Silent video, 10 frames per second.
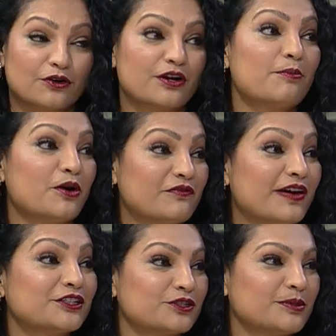load up on
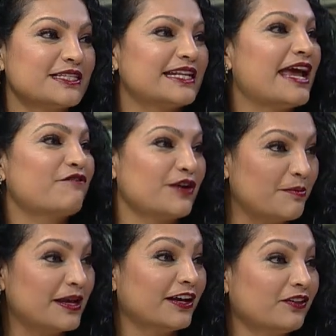vegetables at every
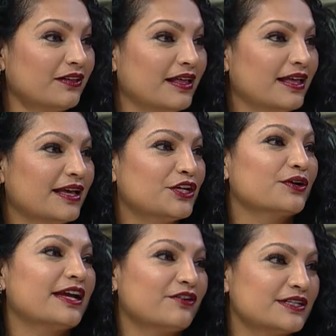meal, you're
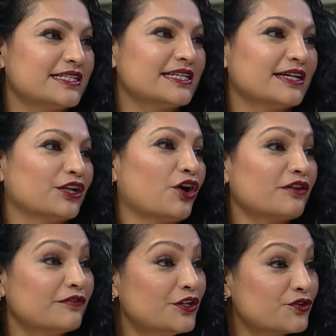guaranteeing a lot
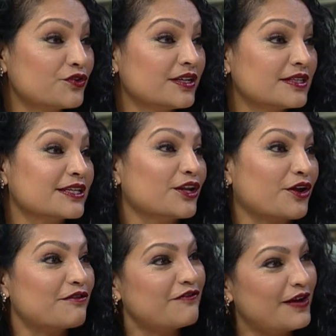of nutrients, a
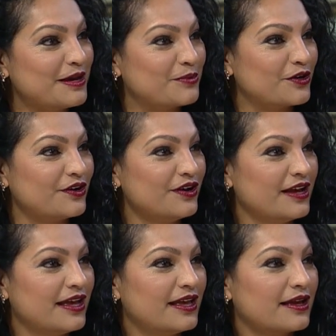lot of fiber,
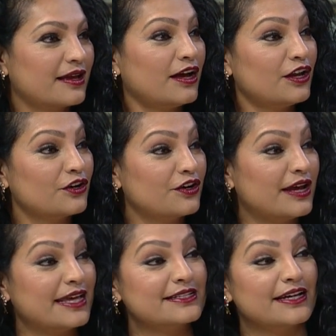color,
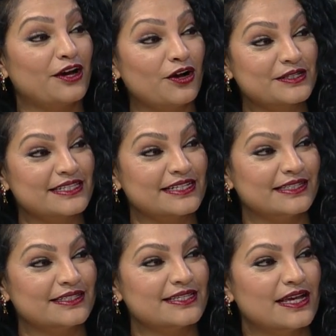
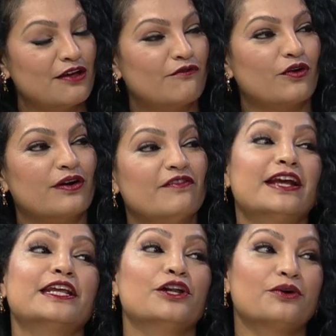antioxidants for a
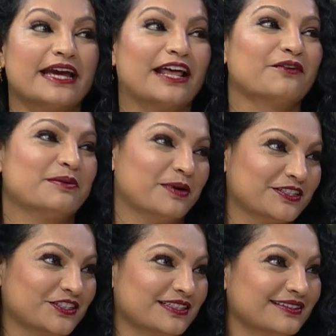very low-calorie
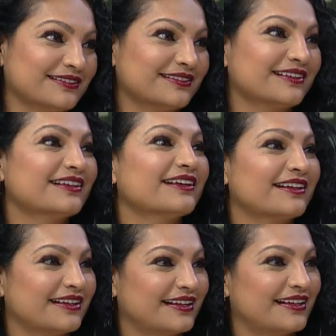budget. Well,
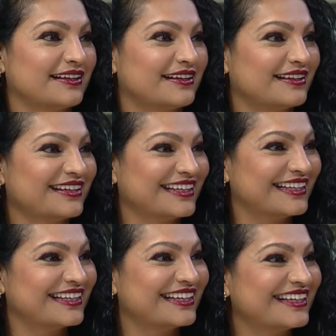see, I, I'm
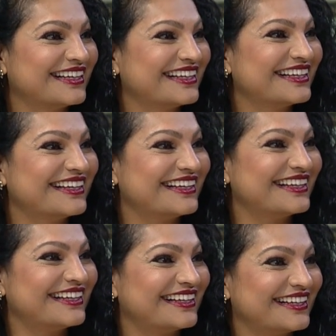all about, I like
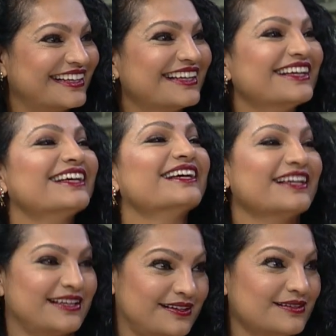a lot of food,